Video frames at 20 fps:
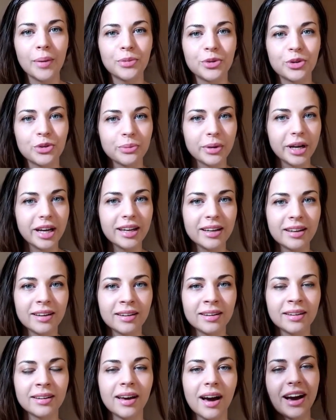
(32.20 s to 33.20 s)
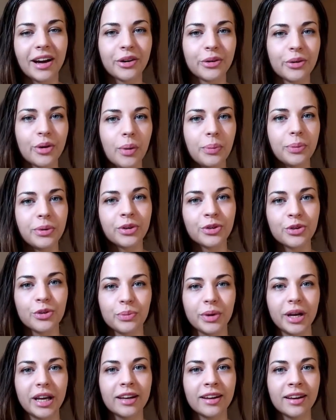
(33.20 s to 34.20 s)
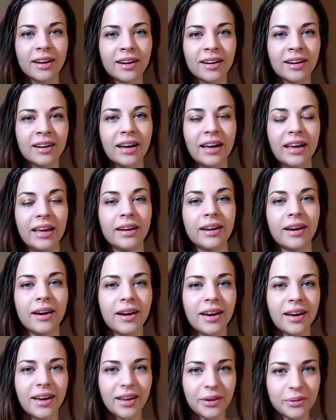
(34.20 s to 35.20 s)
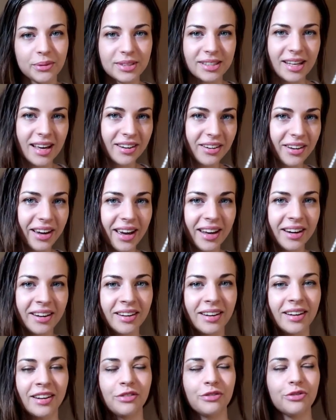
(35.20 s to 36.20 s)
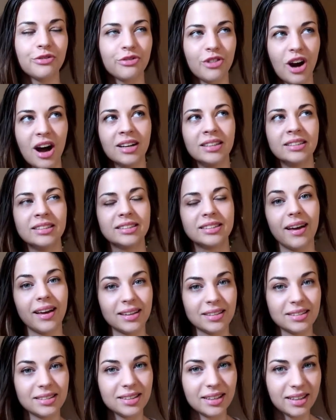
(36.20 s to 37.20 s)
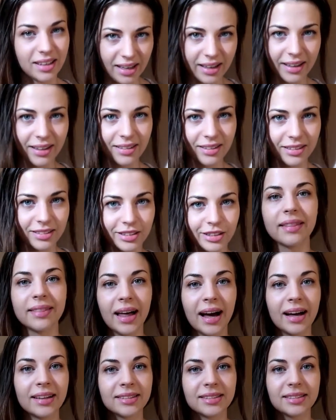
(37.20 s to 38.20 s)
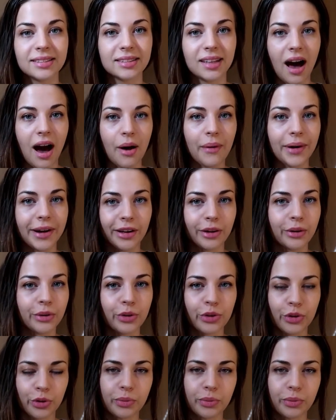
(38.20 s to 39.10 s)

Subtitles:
I'm Romanian, I grew up in Romania, and I was educated in France and in England. That's how I know